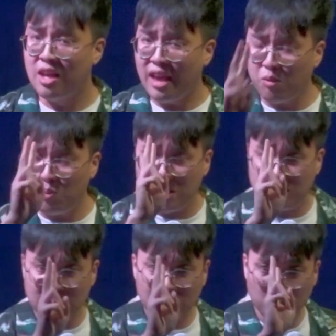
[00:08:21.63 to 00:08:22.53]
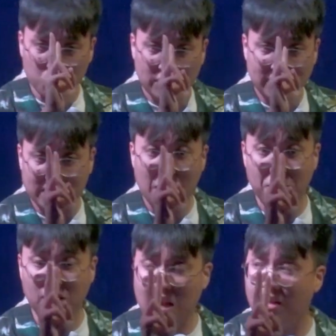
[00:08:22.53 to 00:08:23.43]
And we see 2 things
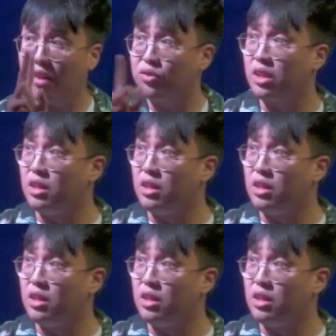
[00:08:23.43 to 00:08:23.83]
happen thereafter.